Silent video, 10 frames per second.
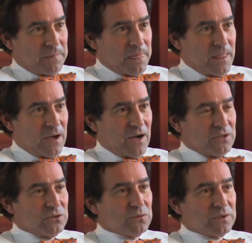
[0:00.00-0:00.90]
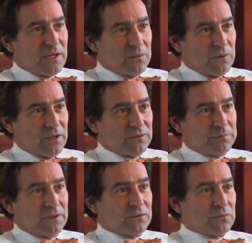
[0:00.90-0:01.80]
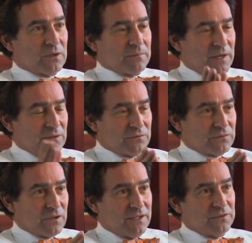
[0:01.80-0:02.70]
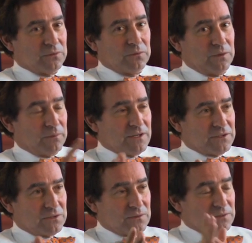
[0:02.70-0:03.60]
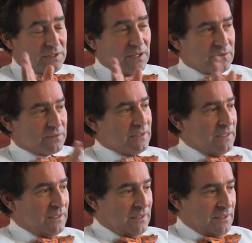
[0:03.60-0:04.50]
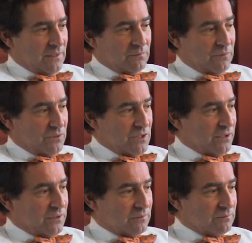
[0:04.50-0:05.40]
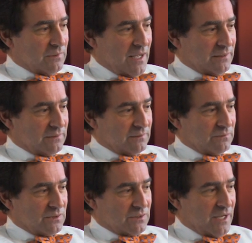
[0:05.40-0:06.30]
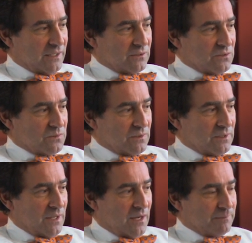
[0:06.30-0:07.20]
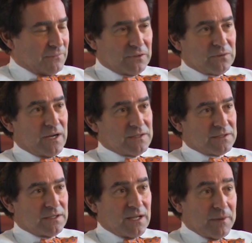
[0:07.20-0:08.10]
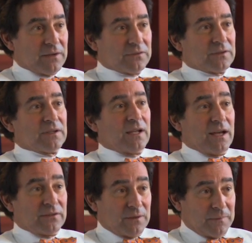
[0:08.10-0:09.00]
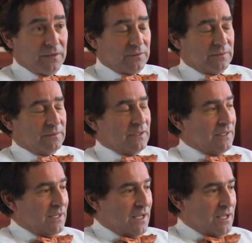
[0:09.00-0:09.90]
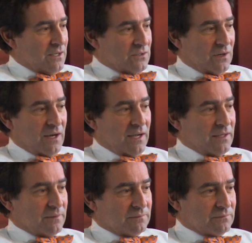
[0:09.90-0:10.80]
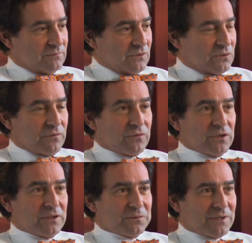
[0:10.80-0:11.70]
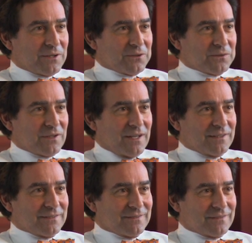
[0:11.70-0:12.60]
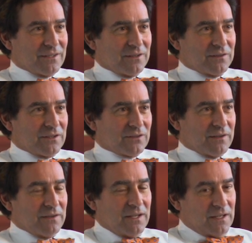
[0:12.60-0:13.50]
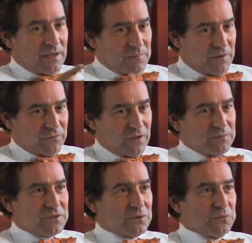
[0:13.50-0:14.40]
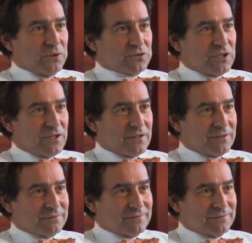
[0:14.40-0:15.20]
Now, I knew what that was because one of my good friends, who we were prosecutors together when we were younger, was diagnosed with optic neuritis and MS, and he has MS, and so I sort of freaked when I heard that, you know, because my friend was in a wheelchair,